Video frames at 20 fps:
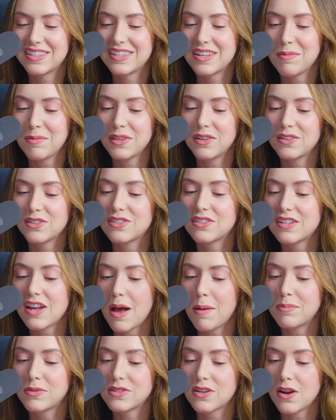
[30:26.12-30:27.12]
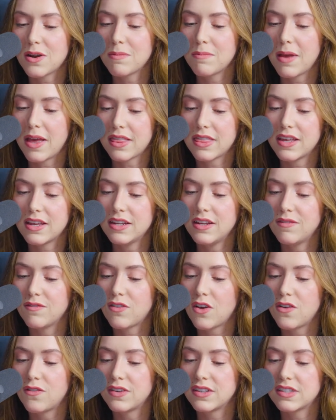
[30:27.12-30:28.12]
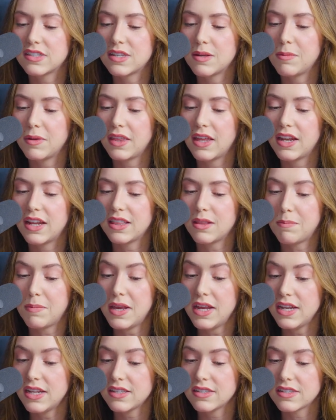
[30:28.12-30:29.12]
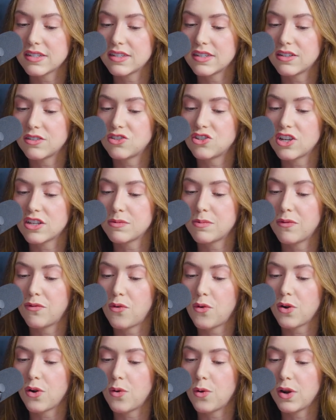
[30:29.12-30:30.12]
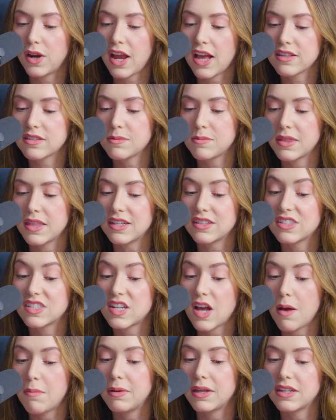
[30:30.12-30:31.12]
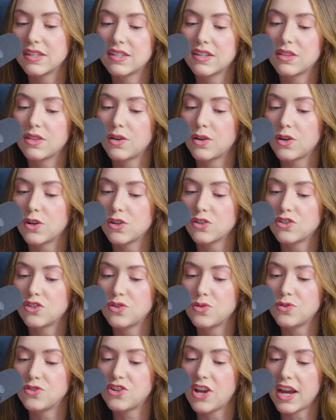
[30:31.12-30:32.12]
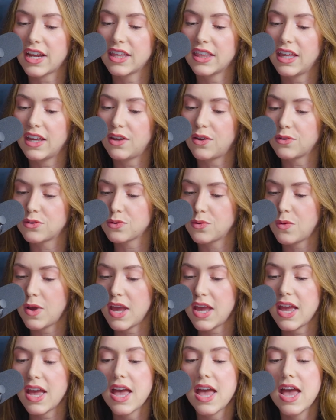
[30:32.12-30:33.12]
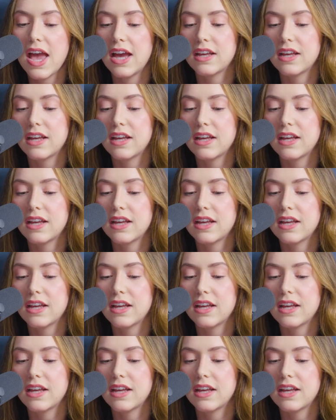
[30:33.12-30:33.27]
A similar stop-start method involving stimulating the penis until just before orgasm and then stopping until the urge to ejaculate goes away